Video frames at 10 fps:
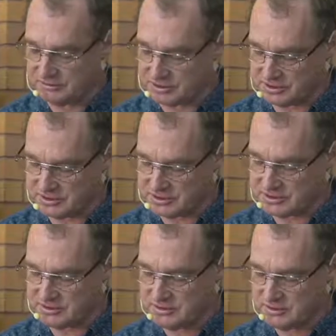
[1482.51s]

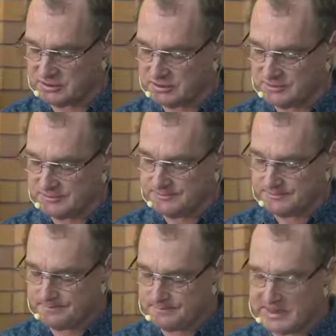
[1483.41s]
Jesus.
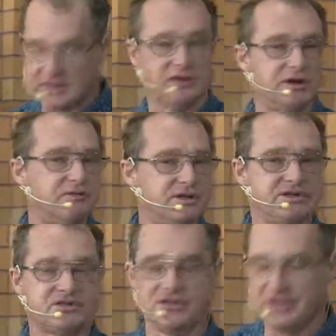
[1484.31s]
They didn't like what he
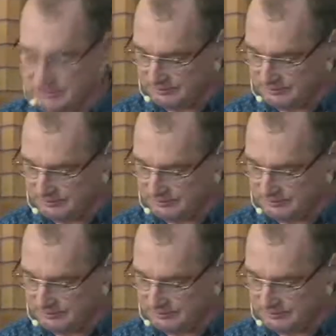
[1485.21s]
said.